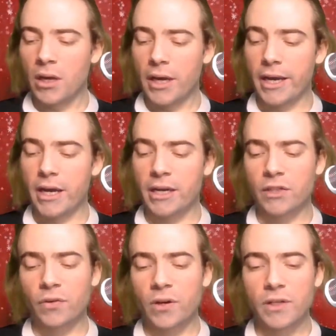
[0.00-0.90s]
as
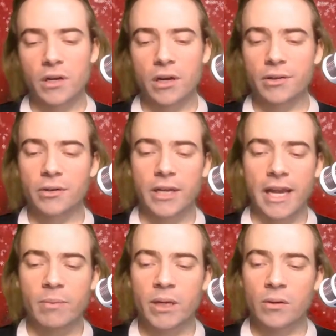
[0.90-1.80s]
far as other
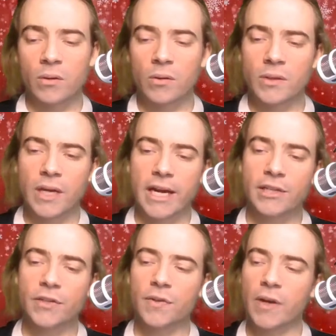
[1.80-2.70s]
gaming goals, I
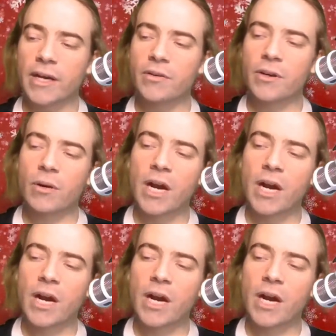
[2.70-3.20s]
just I don't know.